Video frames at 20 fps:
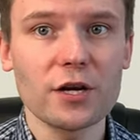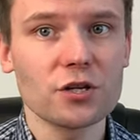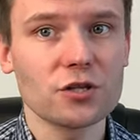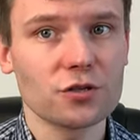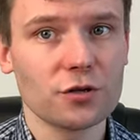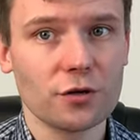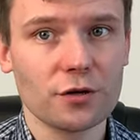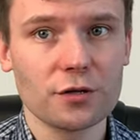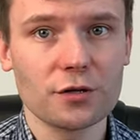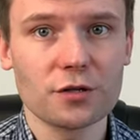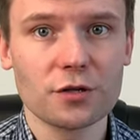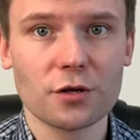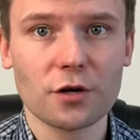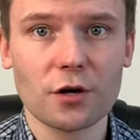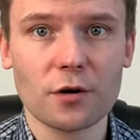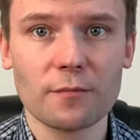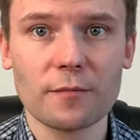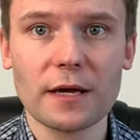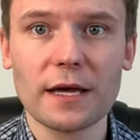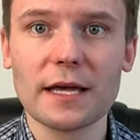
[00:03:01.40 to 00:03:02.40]
short
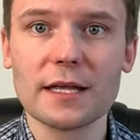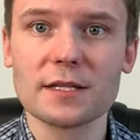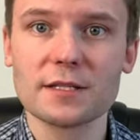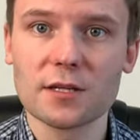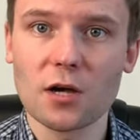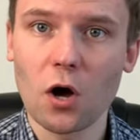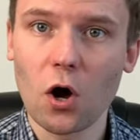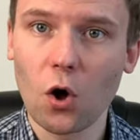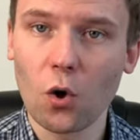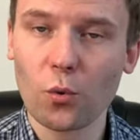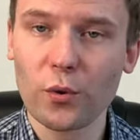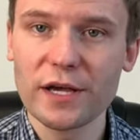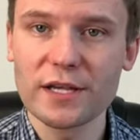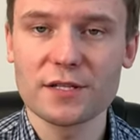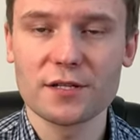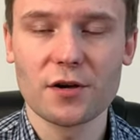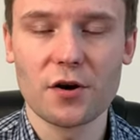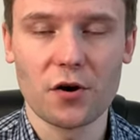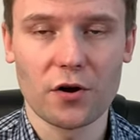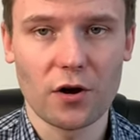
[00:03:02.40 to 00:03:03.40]
term, it's
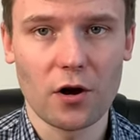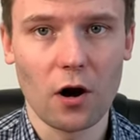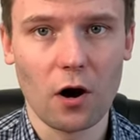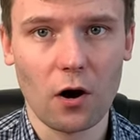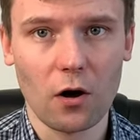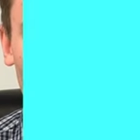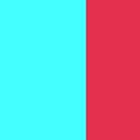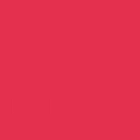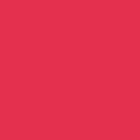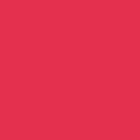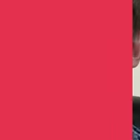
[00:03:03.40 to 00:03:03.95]
always your call.